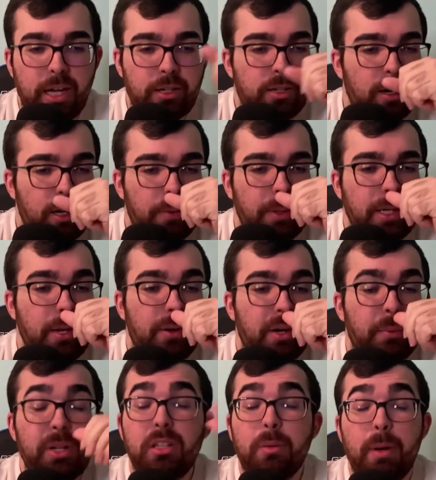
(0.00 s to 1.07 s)
Carlo, he already
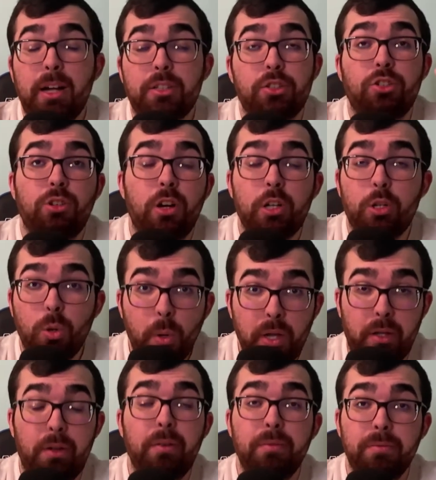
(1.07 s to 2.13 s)
went to the box. It's Charlie
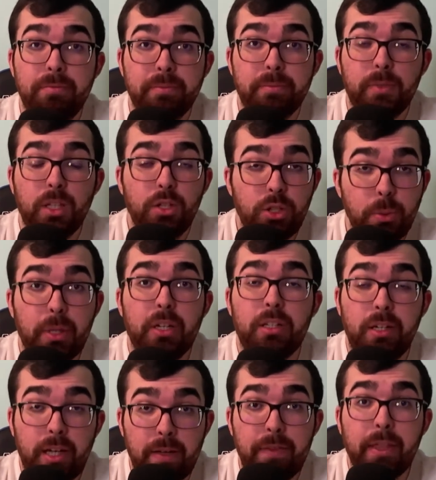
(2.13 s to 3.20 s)
Coyle doing a
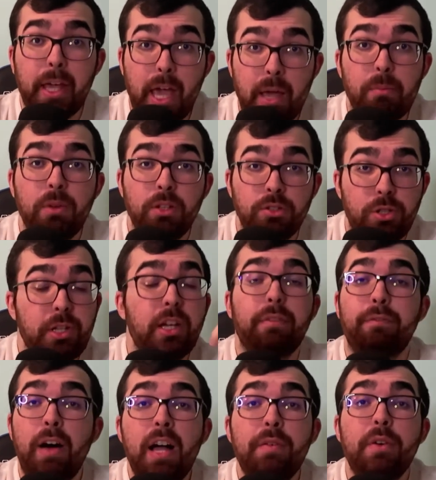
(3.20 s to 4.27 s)
delay of the game. So you got a
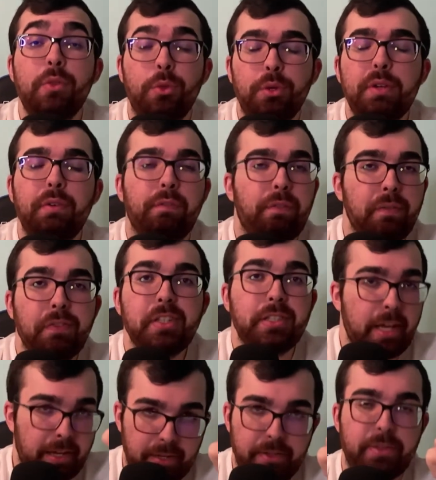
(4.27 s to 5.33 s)
5-on-3 for 50
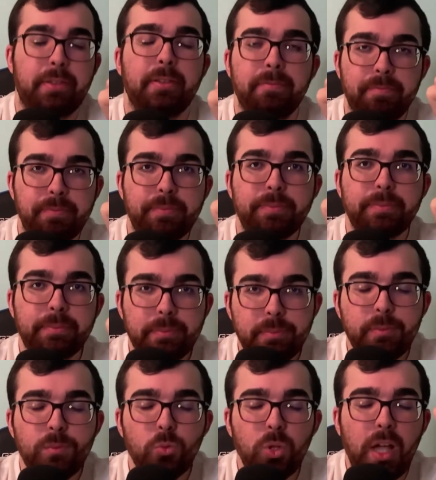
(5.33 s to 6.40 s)
seconds.
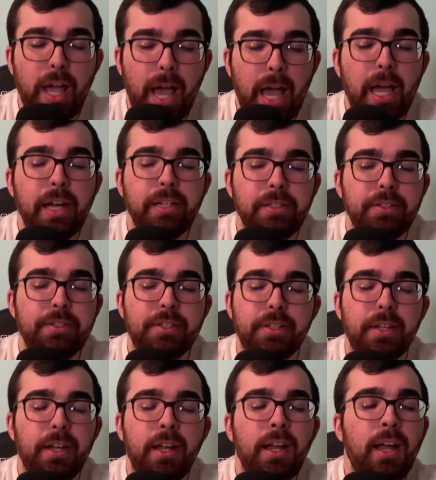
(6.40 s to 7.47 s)
And
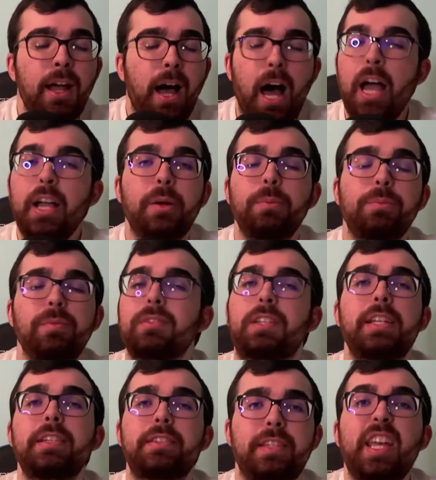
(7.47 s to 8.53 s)
I
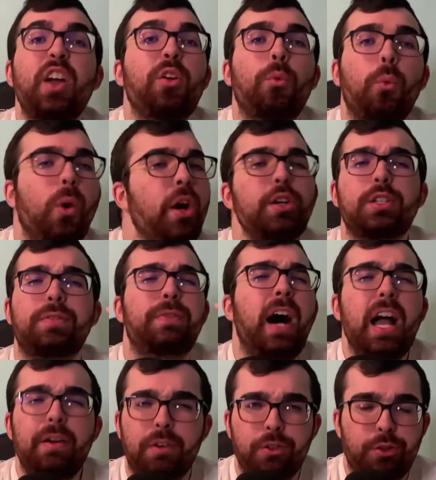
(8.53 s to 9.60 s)
didn't see a worse
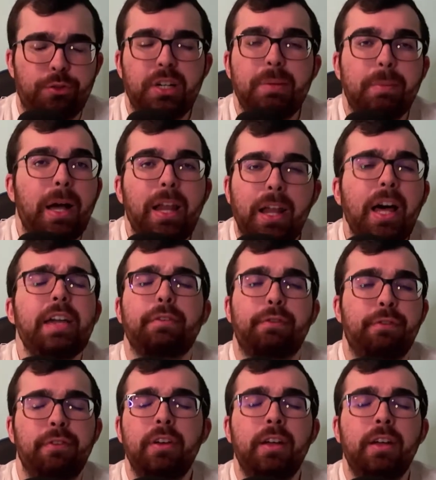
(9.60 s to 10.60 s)
5-on-3 in my life.